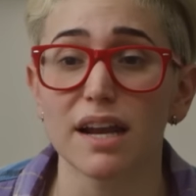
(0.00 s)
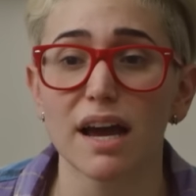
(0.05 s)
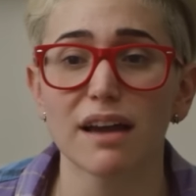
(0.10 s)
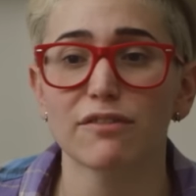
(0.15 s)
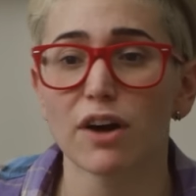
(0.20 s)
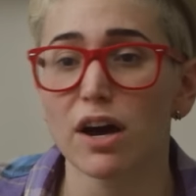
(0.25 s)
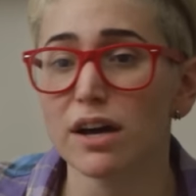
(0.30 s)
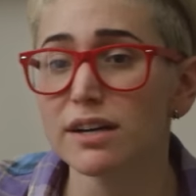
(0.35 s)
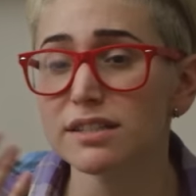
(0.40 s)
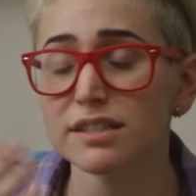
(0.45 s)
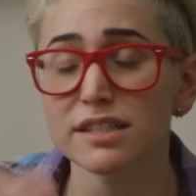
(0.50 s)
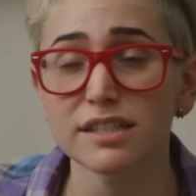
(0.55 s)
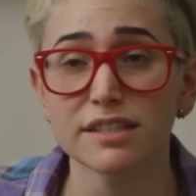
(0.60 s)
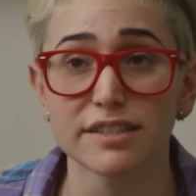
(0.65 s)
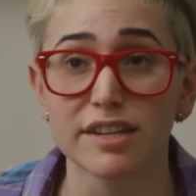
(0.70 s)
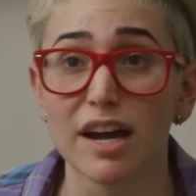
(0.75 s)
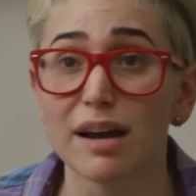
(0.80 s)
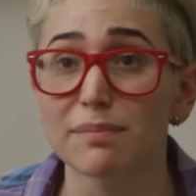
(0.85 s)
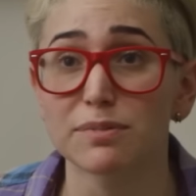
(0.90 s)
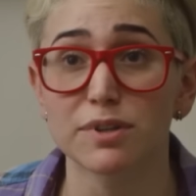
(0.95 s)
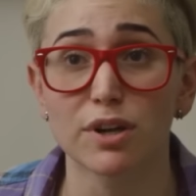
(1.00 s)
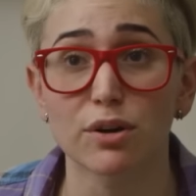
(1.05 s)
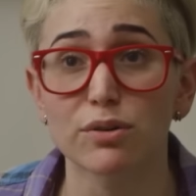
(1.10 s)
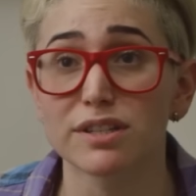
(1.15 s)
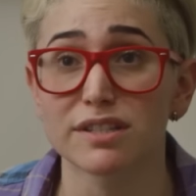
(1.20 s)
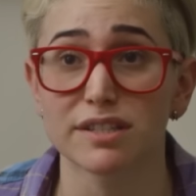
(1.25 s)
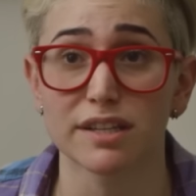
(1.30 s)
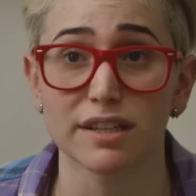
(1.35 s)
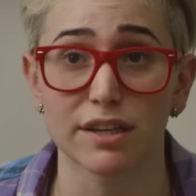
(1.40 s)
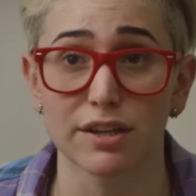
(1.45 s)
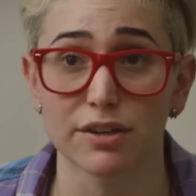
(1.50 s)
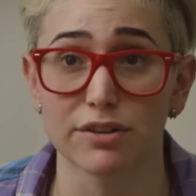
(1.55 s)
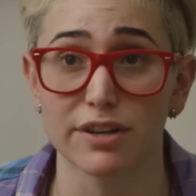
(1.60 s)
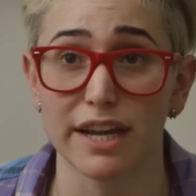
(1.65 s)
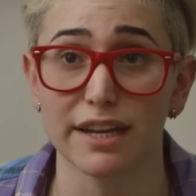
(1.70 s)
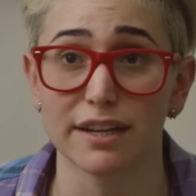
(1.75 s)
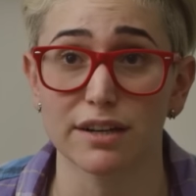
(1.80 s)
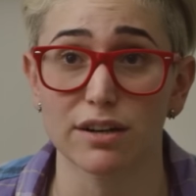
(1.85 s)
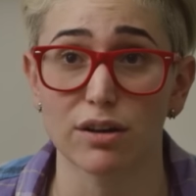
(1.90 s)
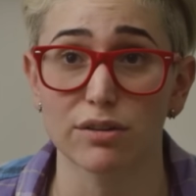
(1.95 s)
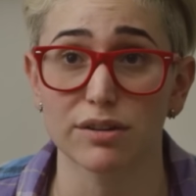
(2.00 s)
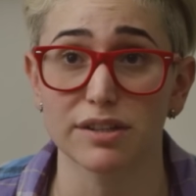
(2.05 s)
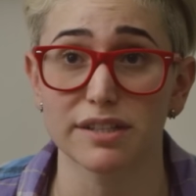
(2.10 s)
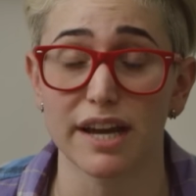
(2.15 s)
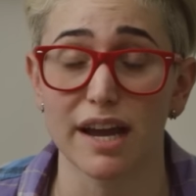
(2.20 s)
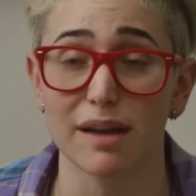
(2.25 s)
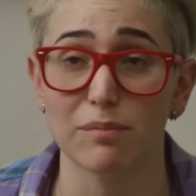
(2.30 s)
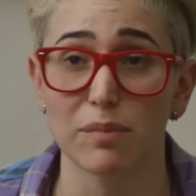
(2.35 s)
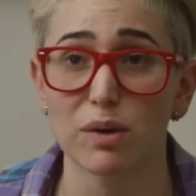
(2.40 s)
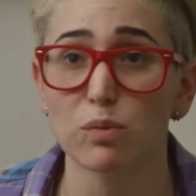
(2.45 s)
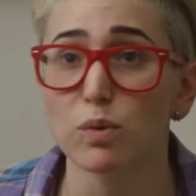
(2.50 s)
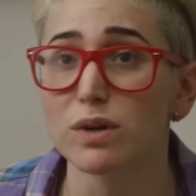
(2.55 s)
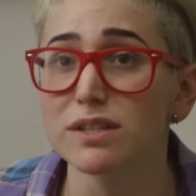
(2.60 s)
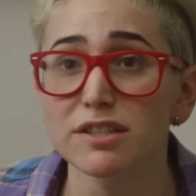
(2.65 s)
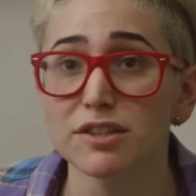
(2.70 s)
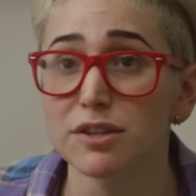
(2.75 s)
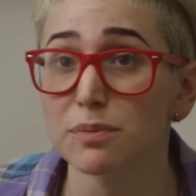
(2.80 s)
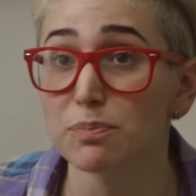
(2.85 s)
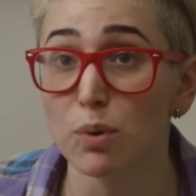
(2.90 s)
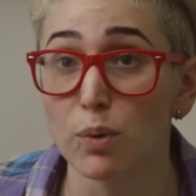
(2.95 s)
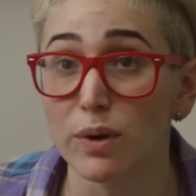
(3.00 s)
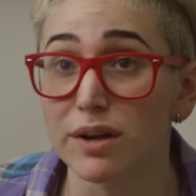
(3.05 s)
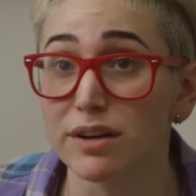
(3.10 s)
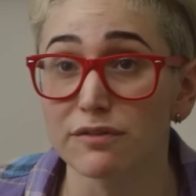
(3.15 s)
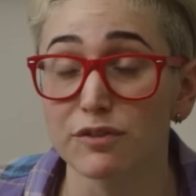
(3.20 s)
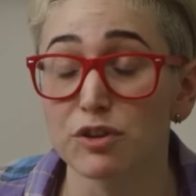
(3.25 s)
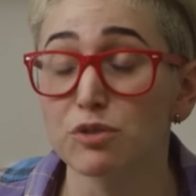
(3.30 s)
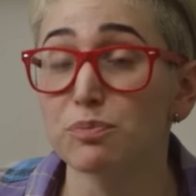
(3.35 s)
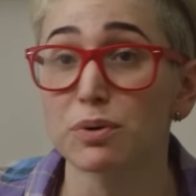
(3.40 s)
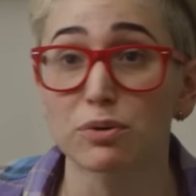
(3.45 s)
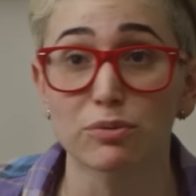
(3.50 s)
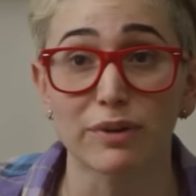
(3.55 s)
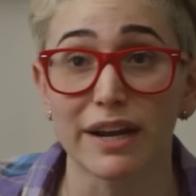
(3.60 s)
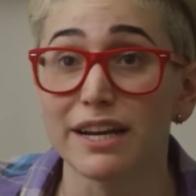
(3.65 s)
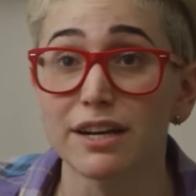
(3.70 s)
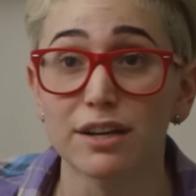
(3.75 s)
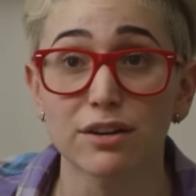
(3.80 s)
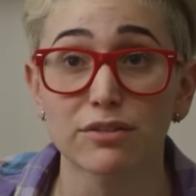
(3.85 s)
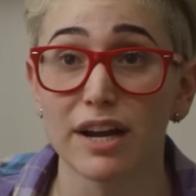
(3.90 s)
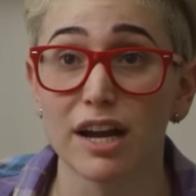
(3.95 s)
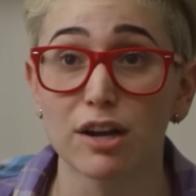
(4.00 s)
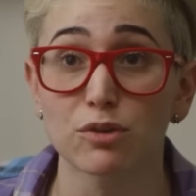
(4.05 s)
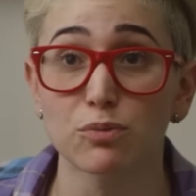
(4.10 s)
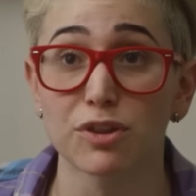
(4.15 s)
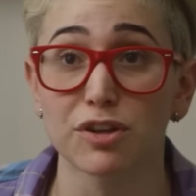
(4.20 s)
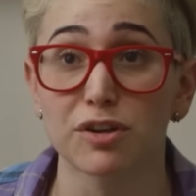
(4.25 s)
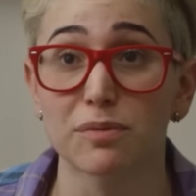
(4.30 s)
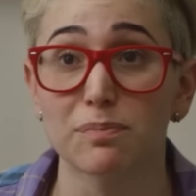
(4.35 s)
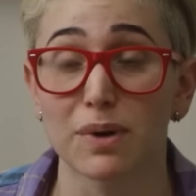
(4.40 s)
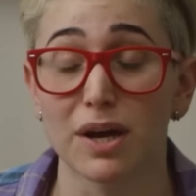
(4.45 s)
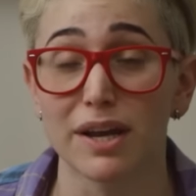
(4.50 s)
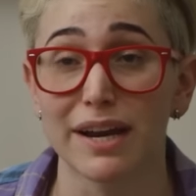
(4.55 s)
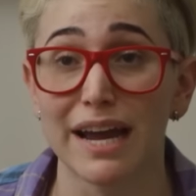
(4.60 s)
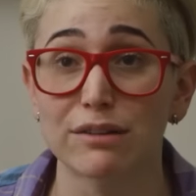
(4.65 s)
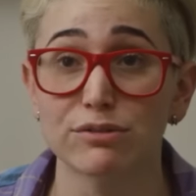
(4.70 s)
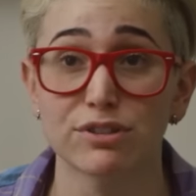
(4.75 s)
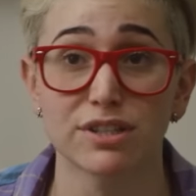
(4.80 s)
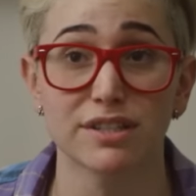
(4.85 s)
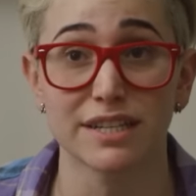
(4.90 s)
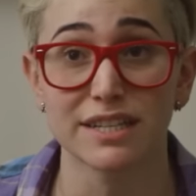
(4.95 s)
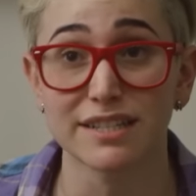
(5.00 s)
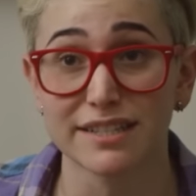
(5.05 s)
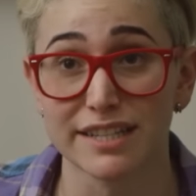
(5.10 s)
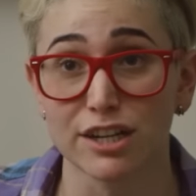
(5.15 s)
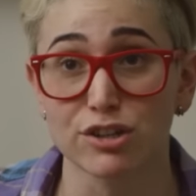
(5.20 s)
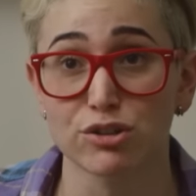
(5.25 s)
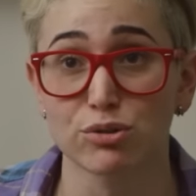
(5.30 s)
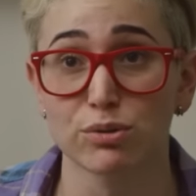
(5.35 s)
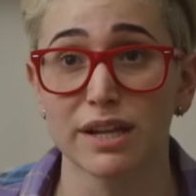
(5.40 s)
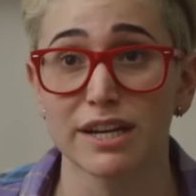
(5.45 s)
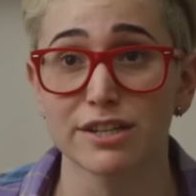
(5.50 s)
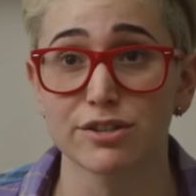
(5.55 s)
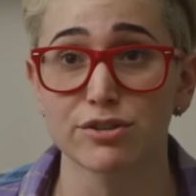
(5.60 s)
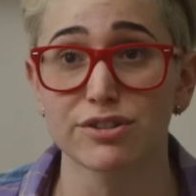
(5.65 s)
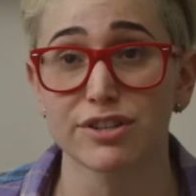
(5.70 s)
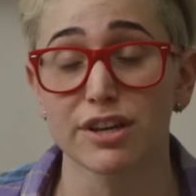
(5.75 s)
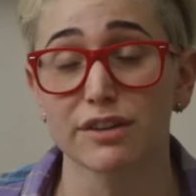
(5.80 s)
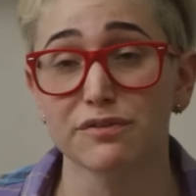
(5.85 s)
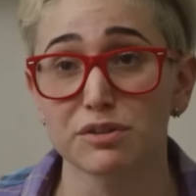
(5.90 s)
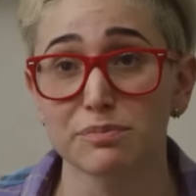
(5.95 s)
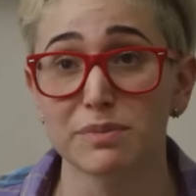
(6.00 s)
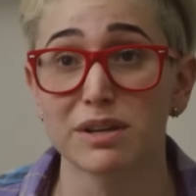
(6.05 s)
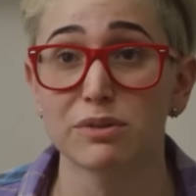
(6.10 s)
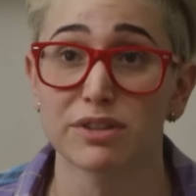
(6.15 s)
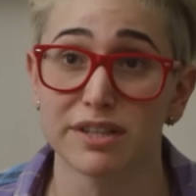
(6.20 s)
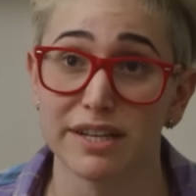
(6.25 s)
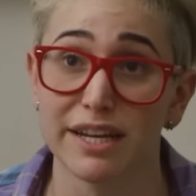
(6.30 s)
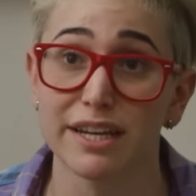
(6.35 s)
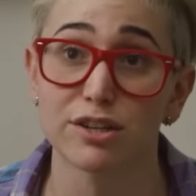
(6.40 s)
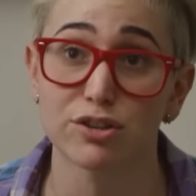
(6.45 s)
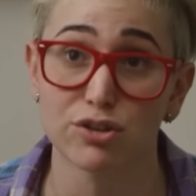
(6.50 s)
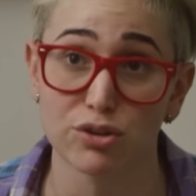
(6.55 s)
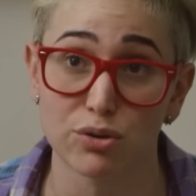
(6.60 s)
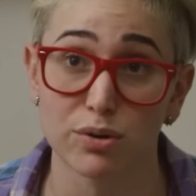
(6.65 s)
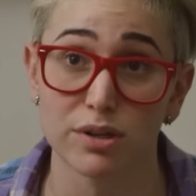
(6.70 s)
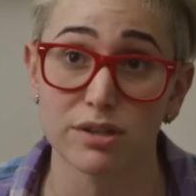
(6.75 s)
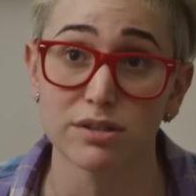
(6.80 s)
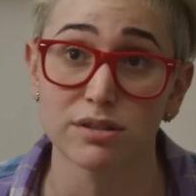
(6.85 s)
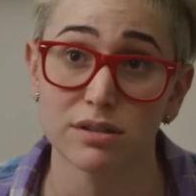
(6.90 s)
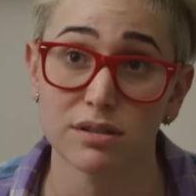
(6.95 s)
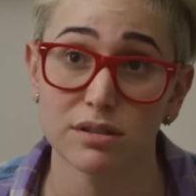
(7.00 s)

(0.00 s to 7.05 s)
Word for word: I've honestly stopped noticing that you're naked all the time. And wasn't the point of you parading around with your butt out to desexualize yourself to me with naked chores?